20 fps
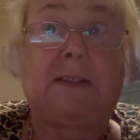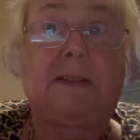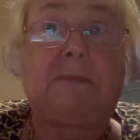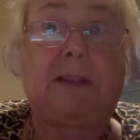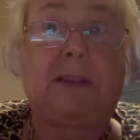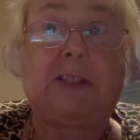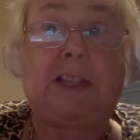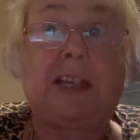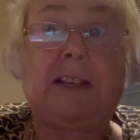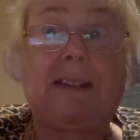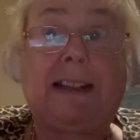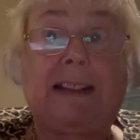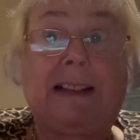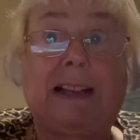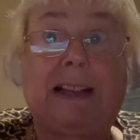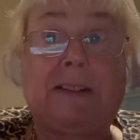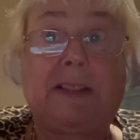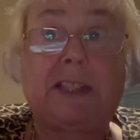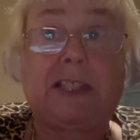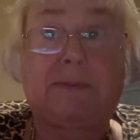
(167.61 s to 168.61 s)
material
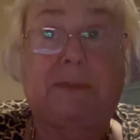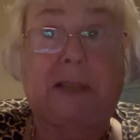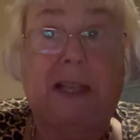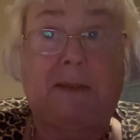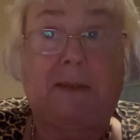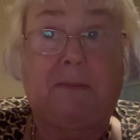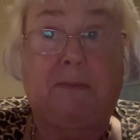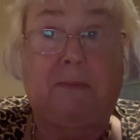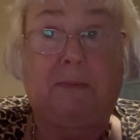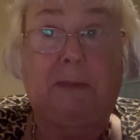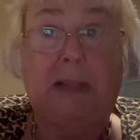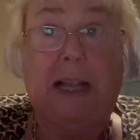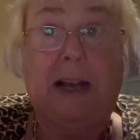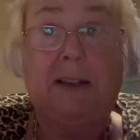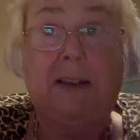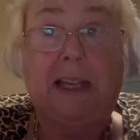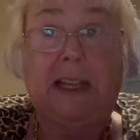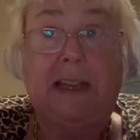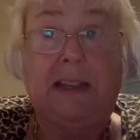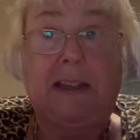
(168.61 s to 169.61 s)
that's been
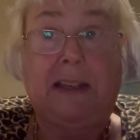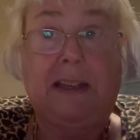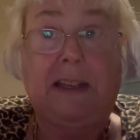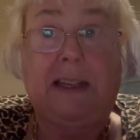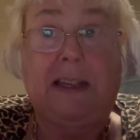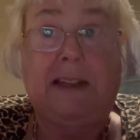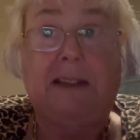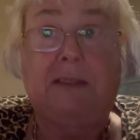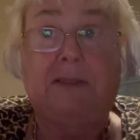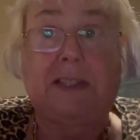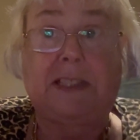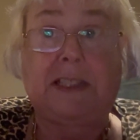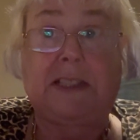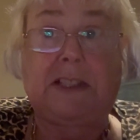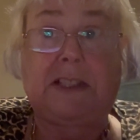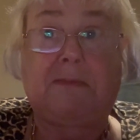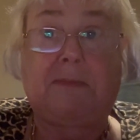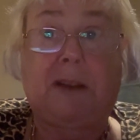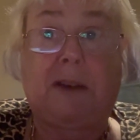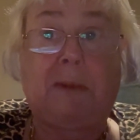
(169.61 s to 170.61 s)
blocking your
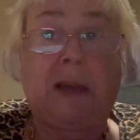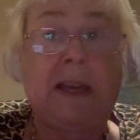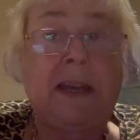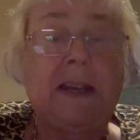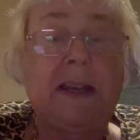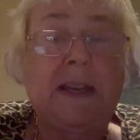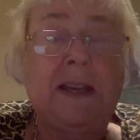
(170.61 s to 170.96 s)
system up,